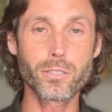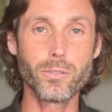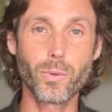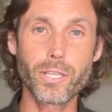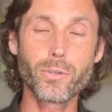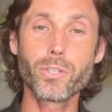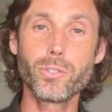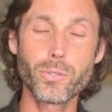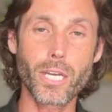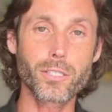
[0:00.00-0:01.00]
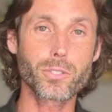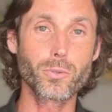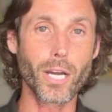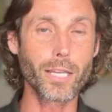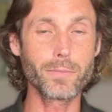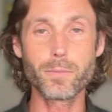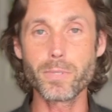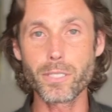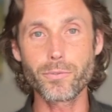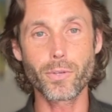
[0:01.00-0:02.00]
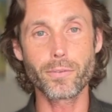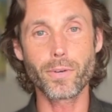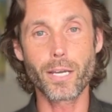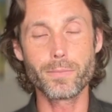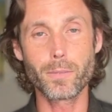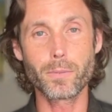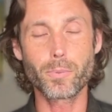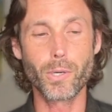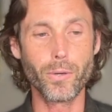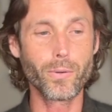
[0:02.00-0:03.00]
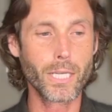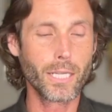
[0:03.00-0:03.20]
and the way you can do that is through IMDb if you have IMDb Pro.